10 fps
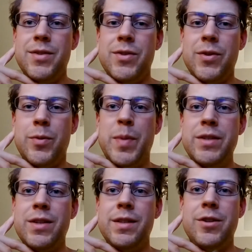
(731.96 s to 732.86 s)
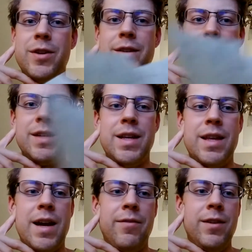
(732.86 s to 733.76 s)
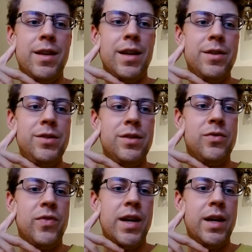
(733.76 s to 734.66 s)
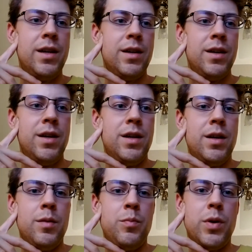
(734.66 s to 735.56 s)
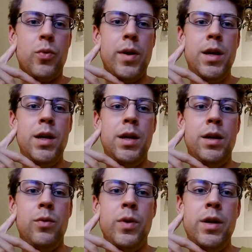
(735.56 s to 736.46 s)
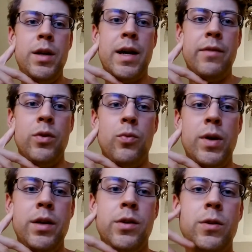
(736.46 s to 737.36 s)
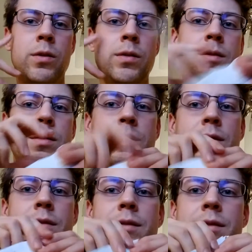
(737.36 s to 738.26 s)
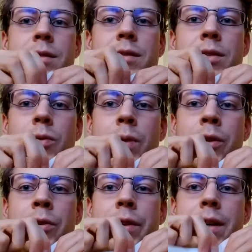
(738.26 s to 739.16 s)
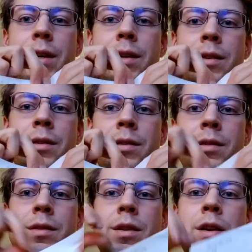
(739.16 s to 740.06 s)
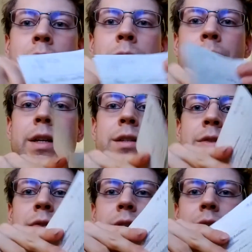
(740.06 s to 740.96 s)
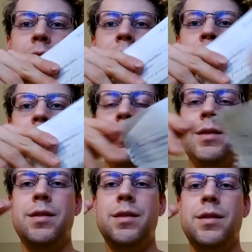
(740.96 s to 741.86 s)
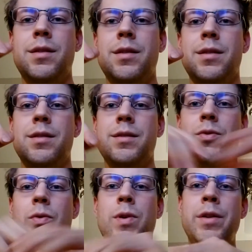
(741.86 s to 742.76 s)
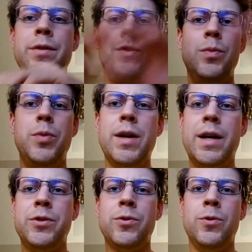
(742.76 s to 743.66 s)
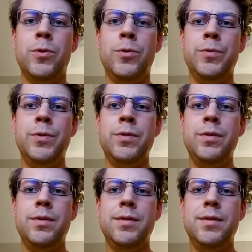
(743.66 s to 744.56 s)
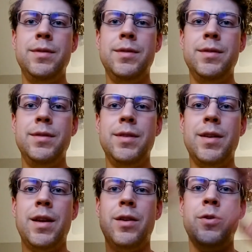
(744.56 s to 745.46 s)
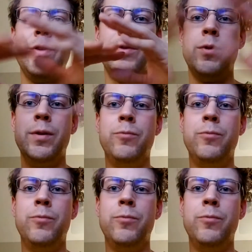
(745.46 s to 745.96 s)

So they're basically trying to say that everything else is fake, but we have the real thing, the non-religious thing. So all the supernatural and all the